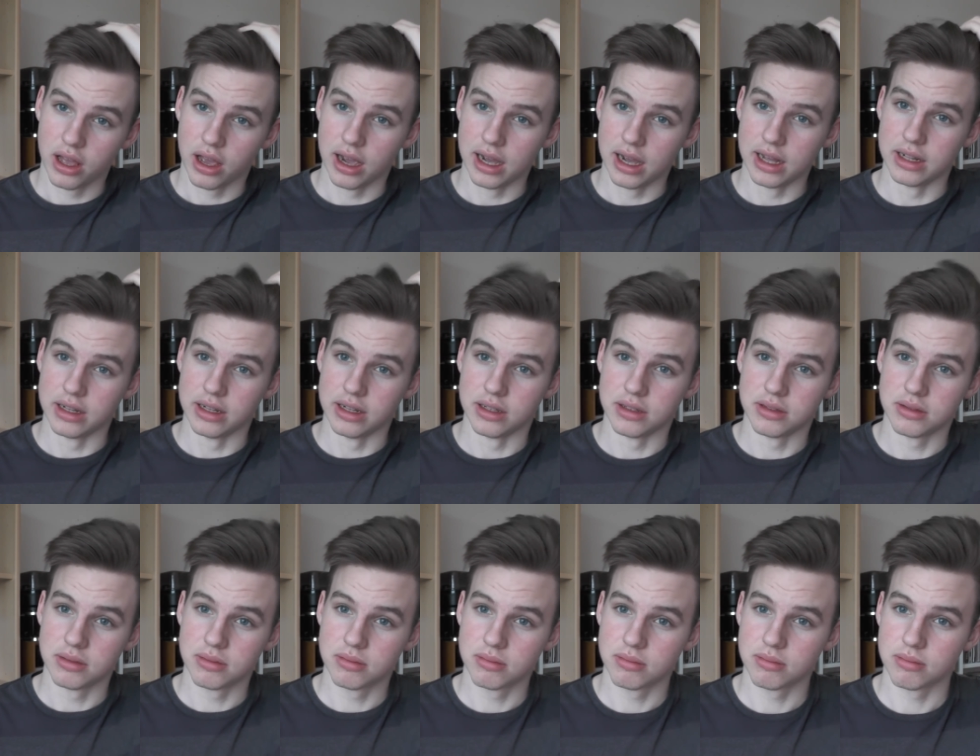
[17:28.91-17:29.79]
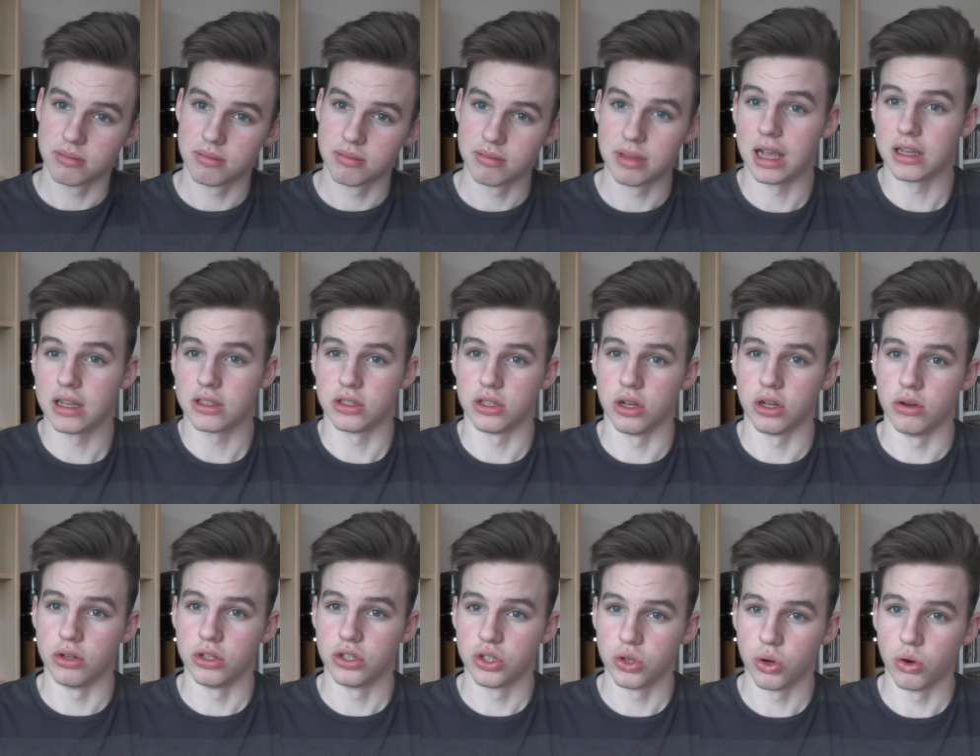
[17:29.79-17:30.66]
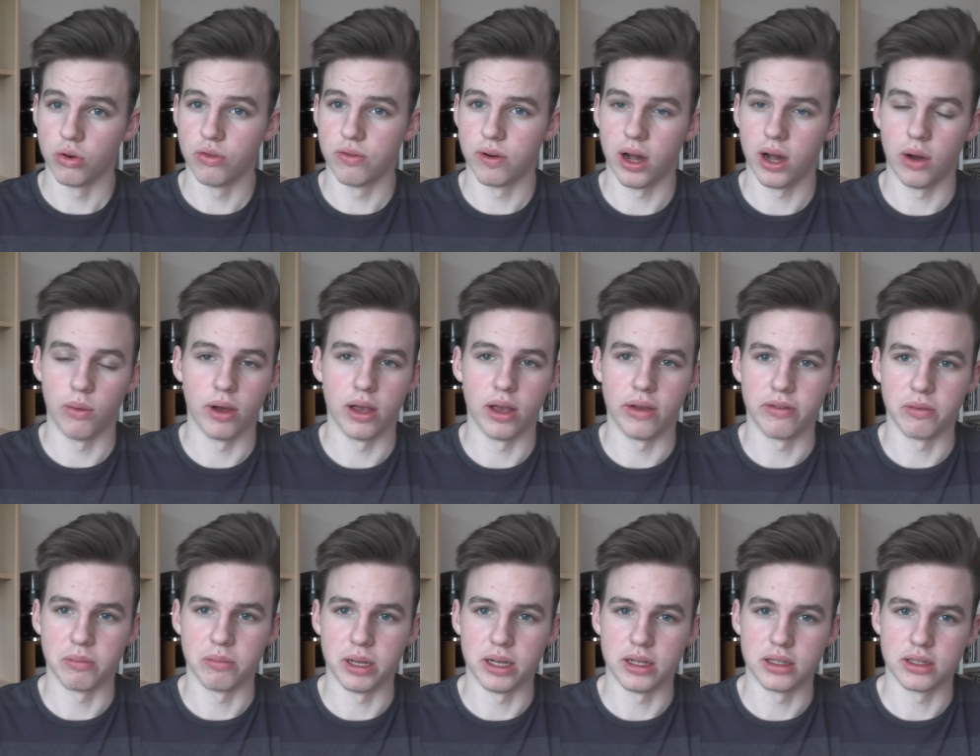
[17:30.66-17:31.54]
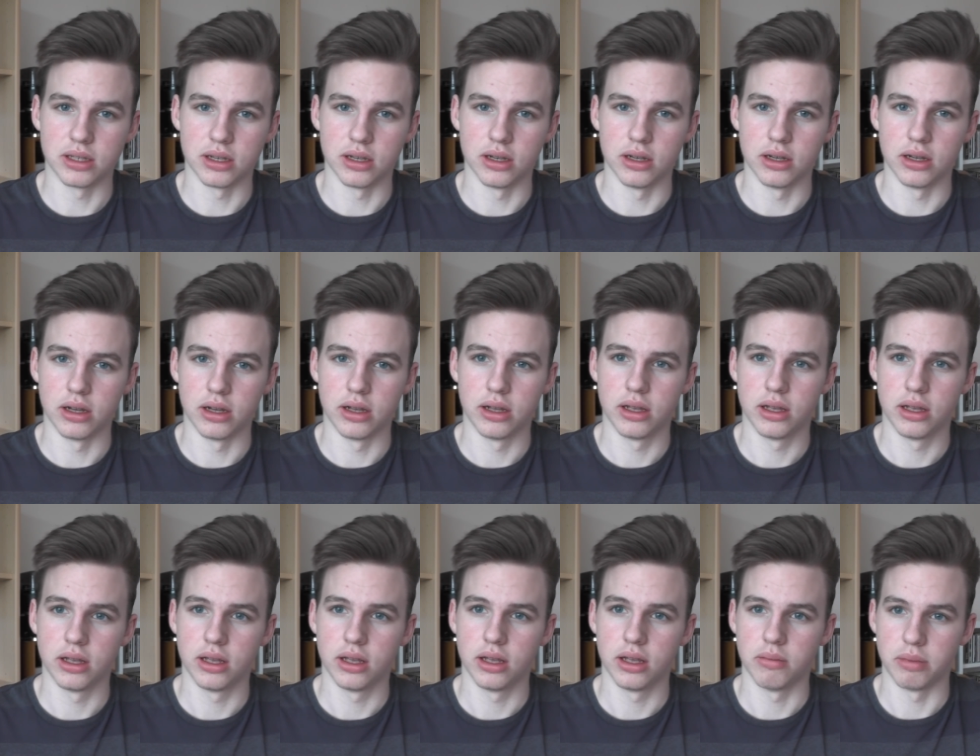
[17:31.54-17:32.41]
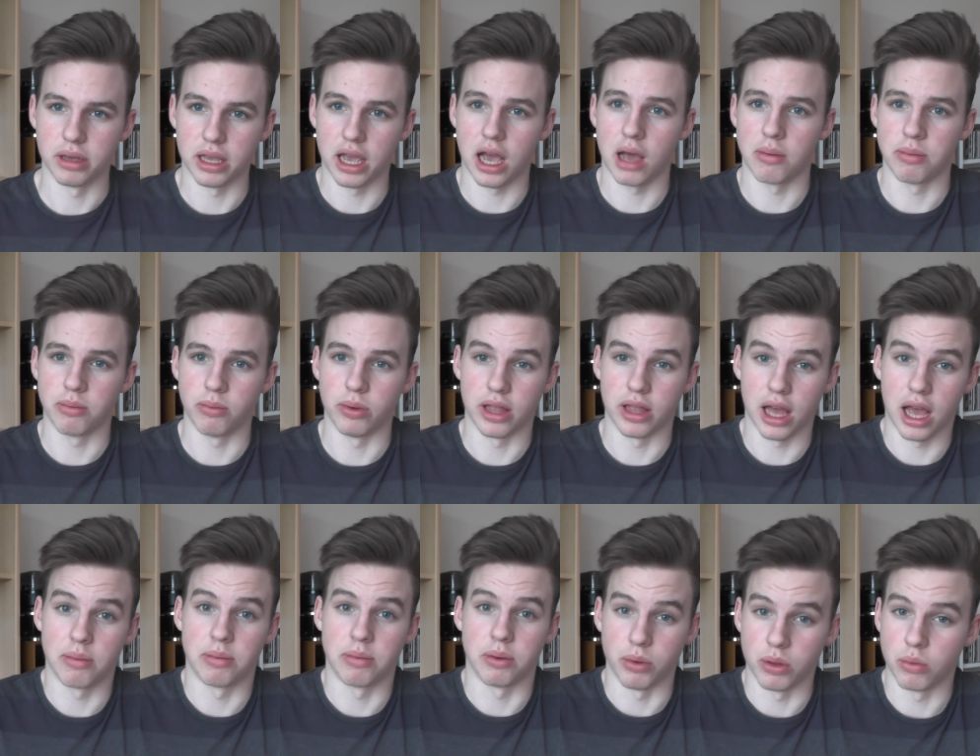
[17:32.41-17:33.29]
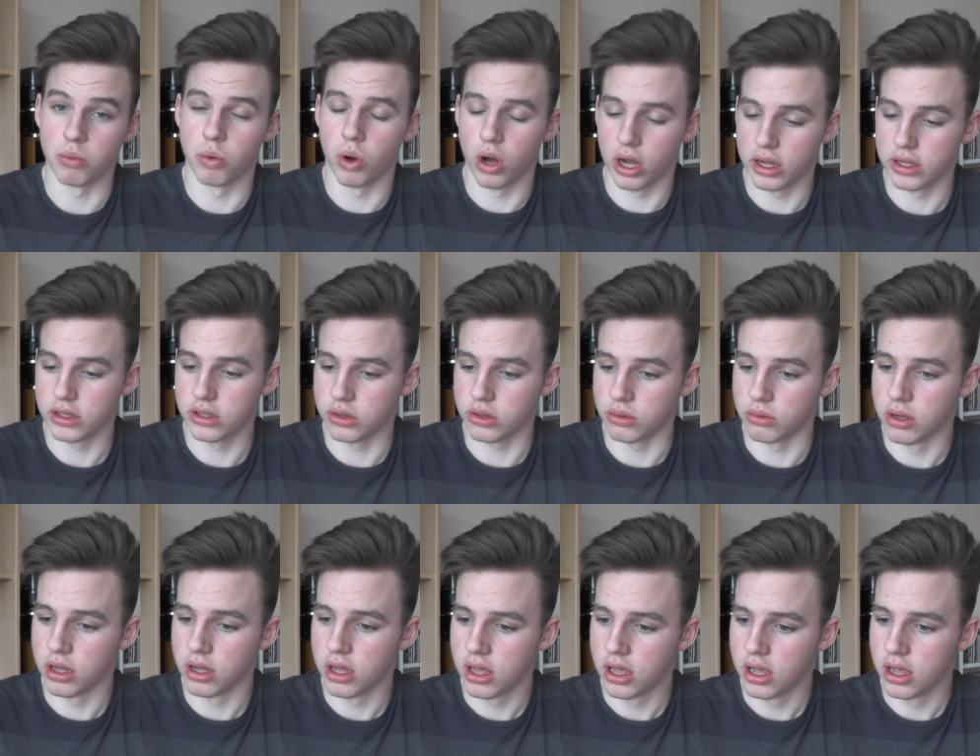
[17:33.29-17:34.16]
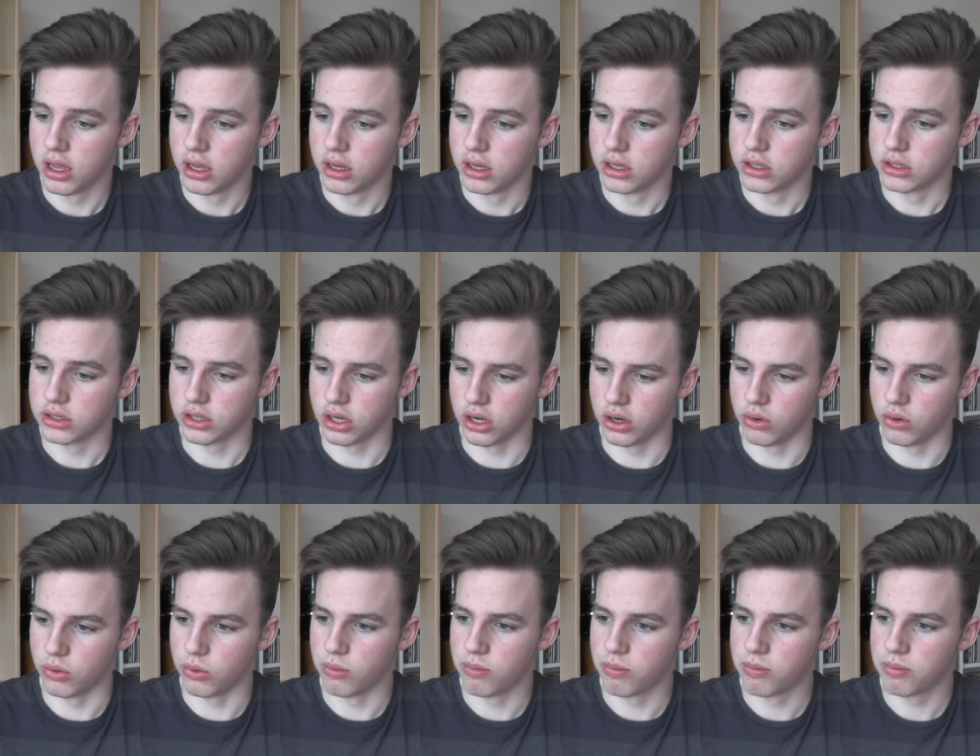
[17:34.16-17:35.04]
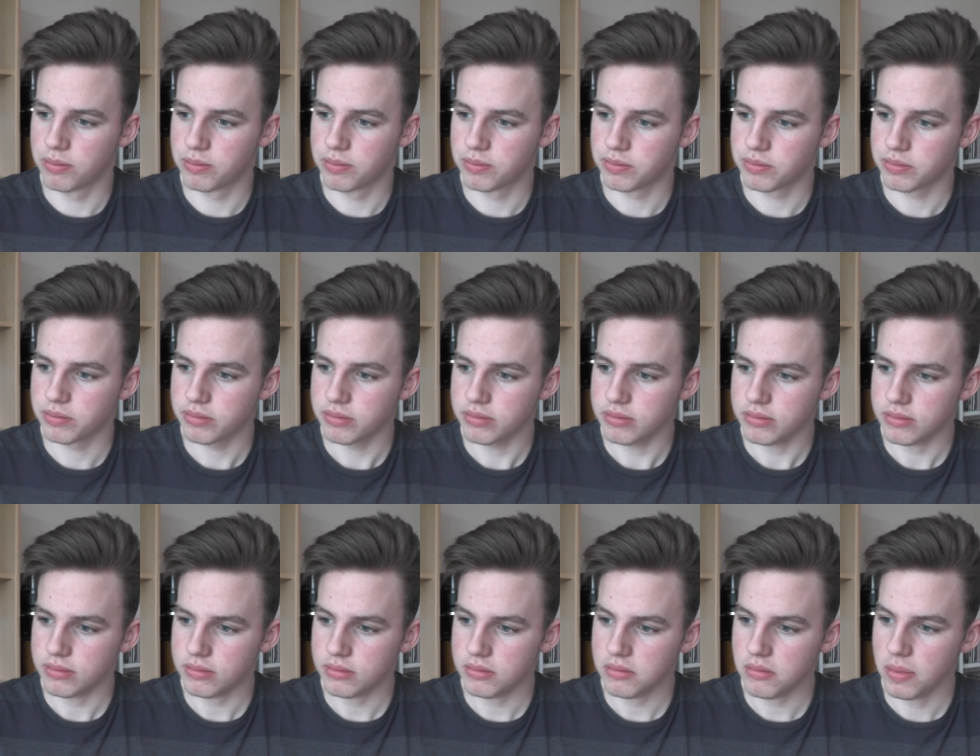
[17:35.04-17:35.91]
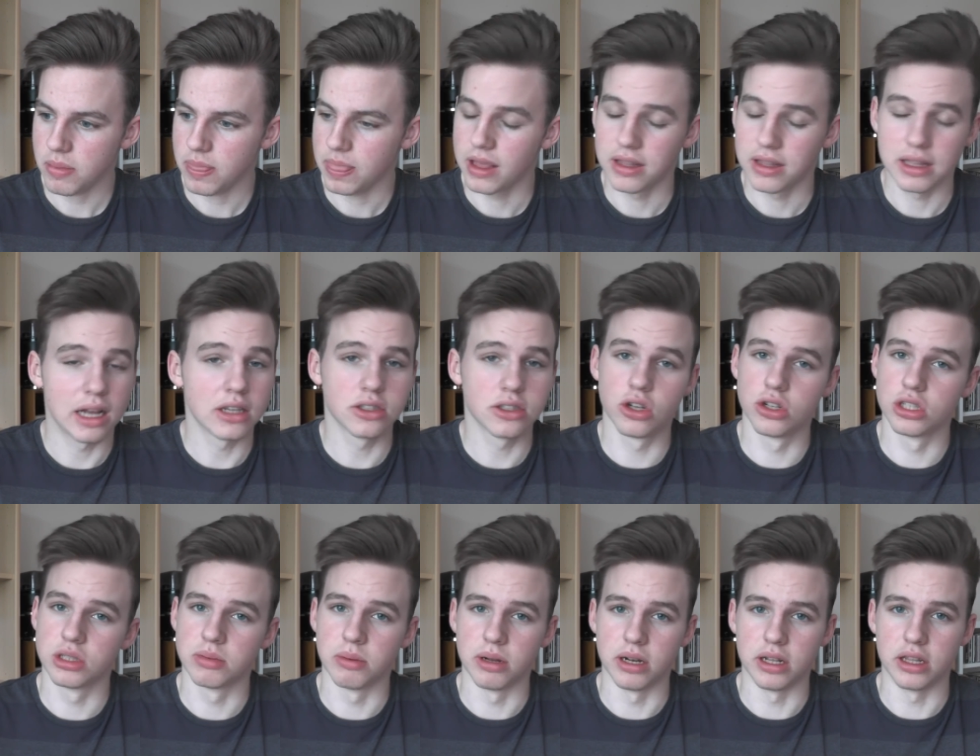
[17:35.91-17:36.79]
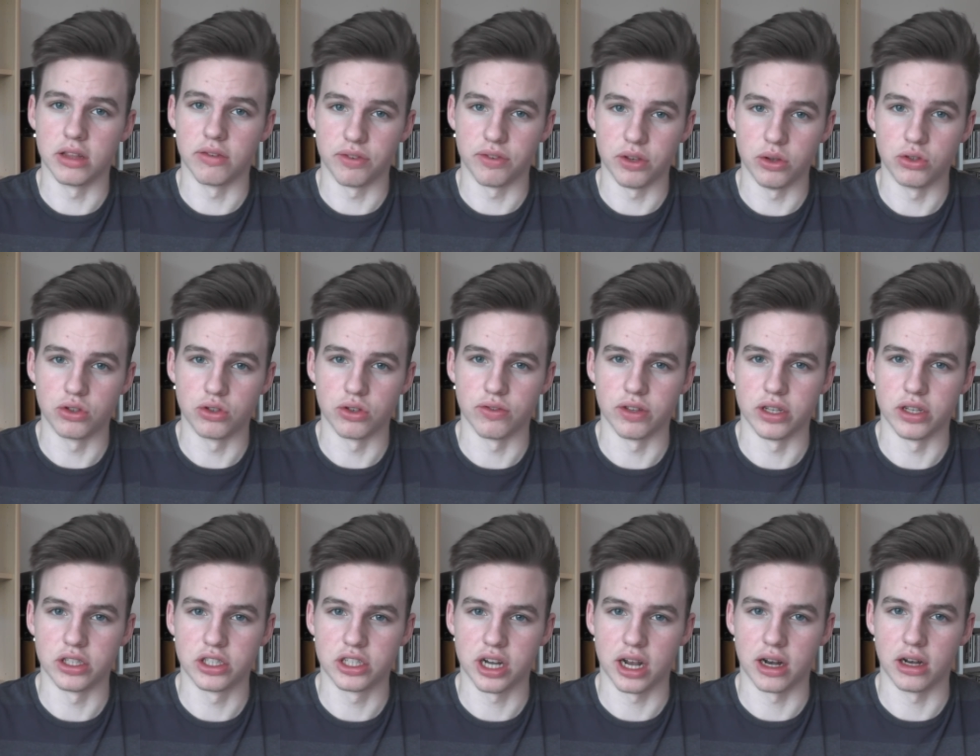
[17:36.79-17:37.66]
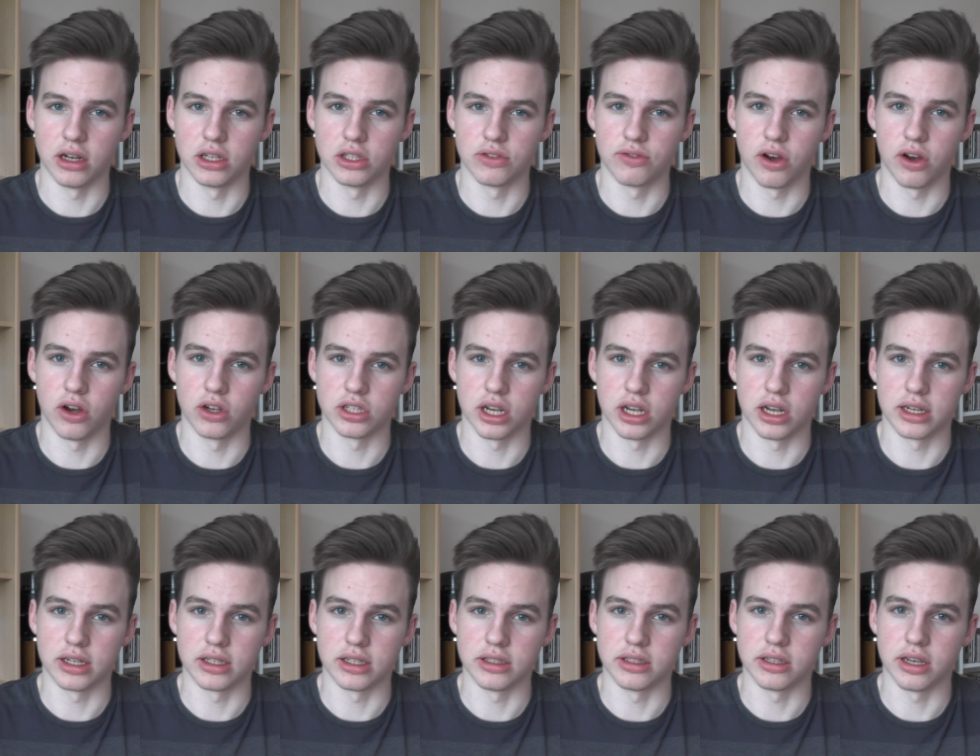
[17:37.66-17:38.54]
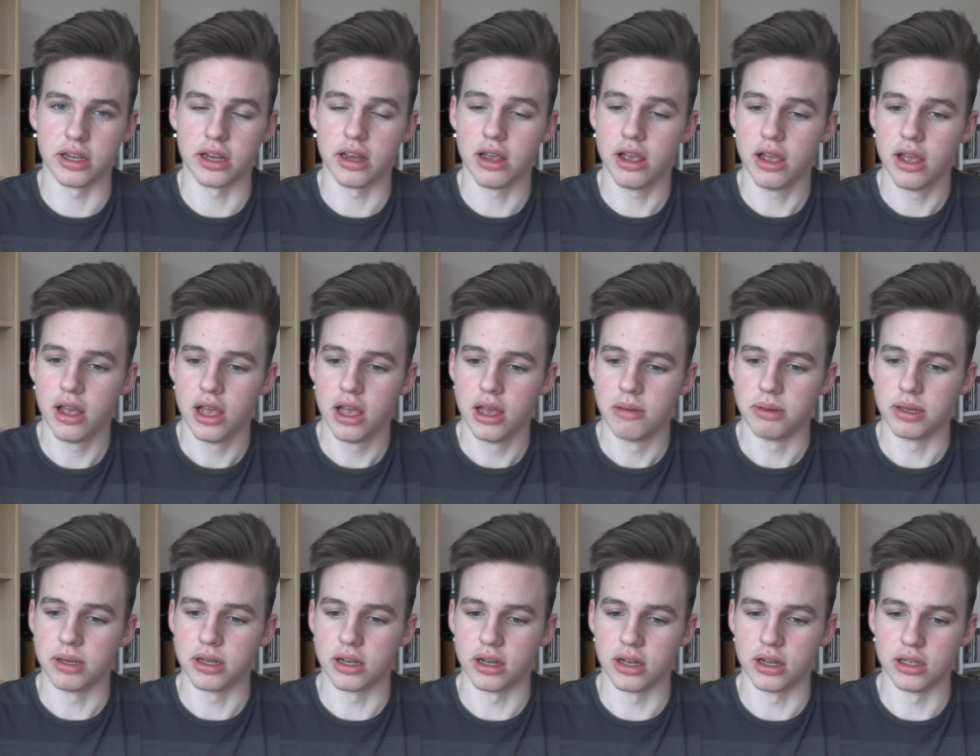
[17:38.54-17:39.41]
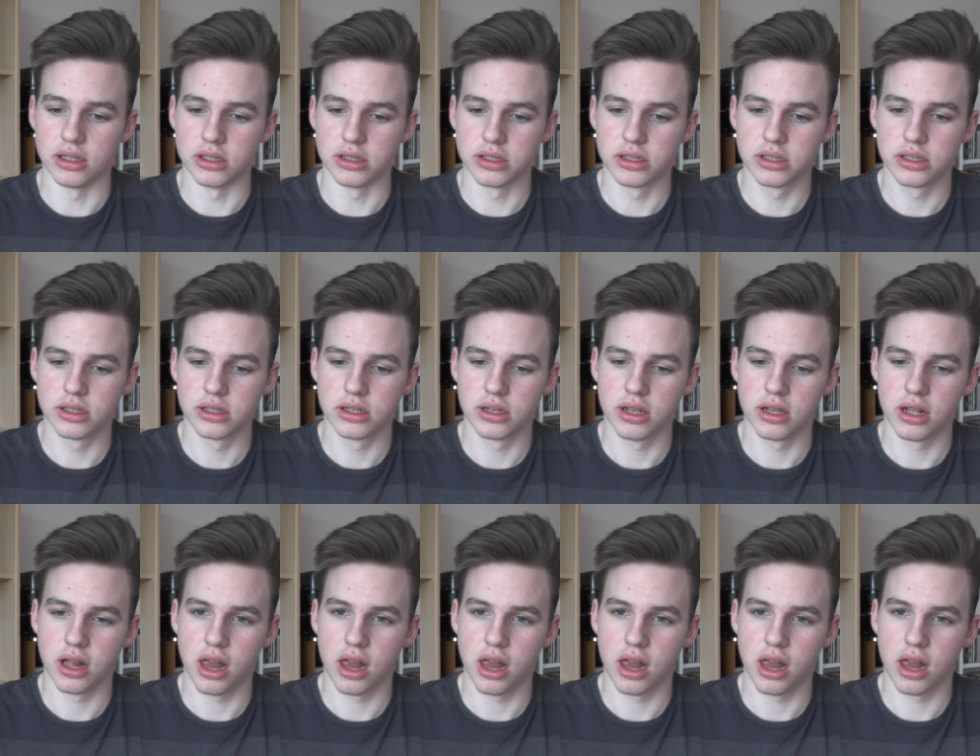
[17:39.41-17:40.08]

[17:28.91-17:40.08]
and that's the only surefire way for me to be happy with what I do. So that's ultimately the future of this channel as far as I can see, because